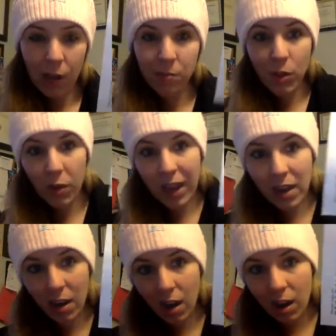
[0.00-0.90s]
So
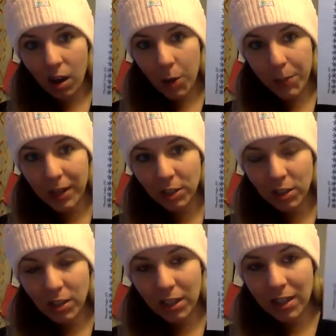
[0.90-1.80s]
again, a project
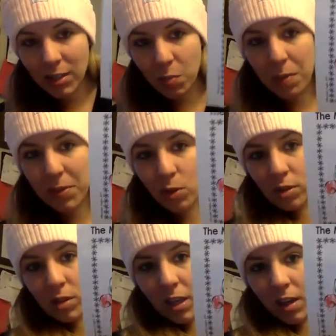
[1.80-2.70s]
just like this, maybe you
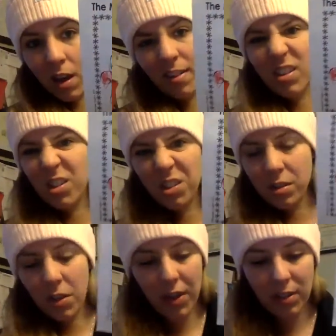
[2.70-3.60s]
just think, oh, these are just
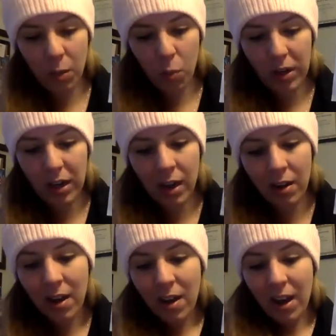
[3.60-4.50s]
the things I'm working on.
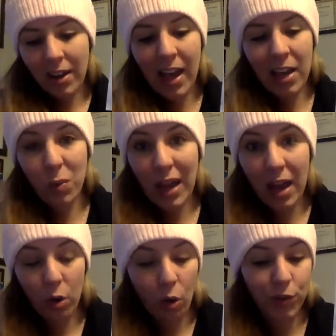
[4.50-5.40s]
Again, we had
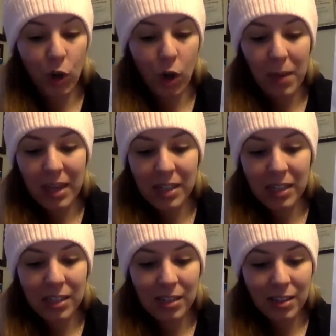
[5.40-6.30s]
overall
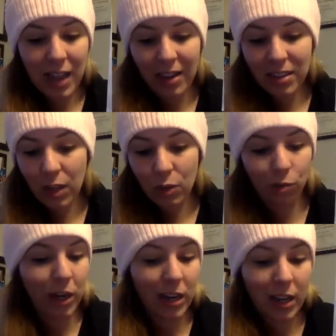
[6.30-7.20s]
manding, tacting,
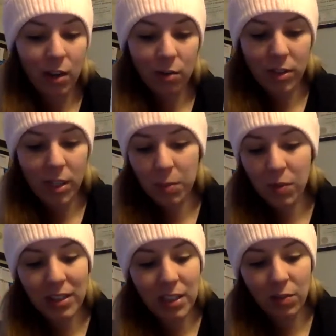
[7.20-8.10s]
reading, receptive
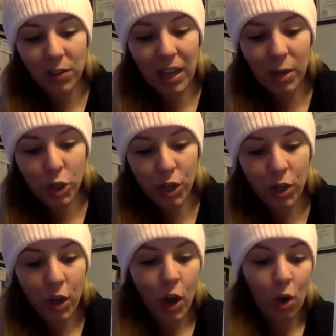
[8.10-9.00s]
identification,
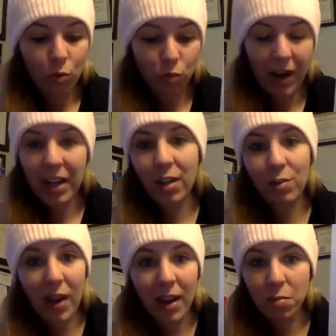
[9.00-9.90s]
writing,
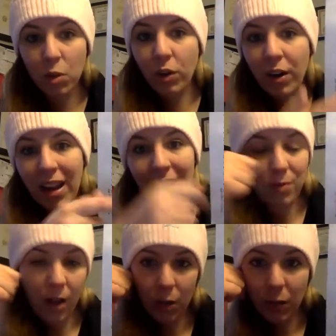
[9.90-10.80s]
fine motor, and
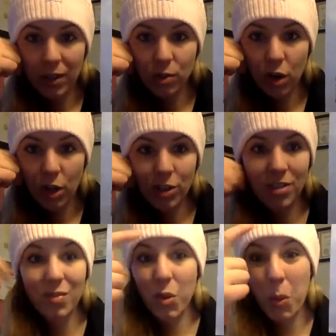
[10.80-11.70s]
following instructions
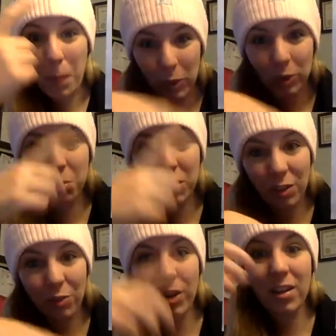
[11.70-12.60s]
with multiple
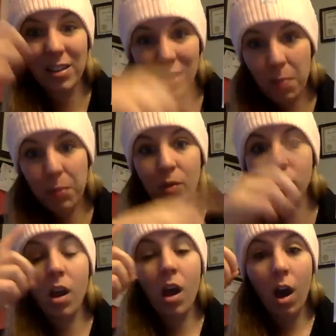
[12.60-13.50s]
different examples
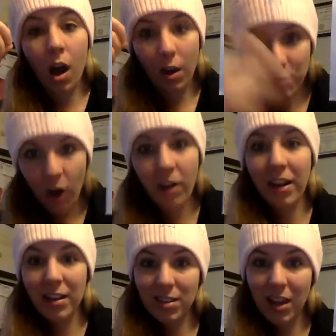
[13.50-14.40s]
of
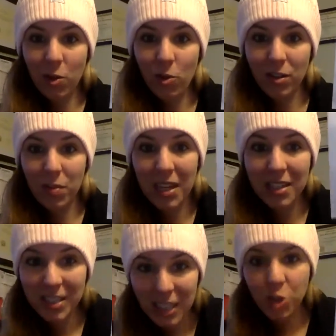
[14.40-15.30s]
targets that you could be
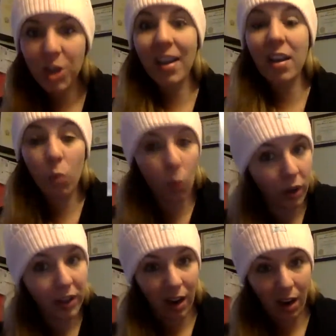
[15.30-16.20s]
teaching and
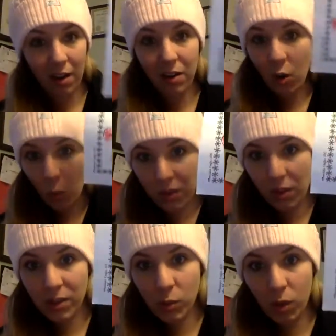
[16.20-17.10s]
working on within
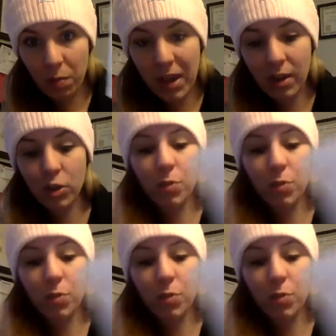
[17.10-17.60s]
this one page.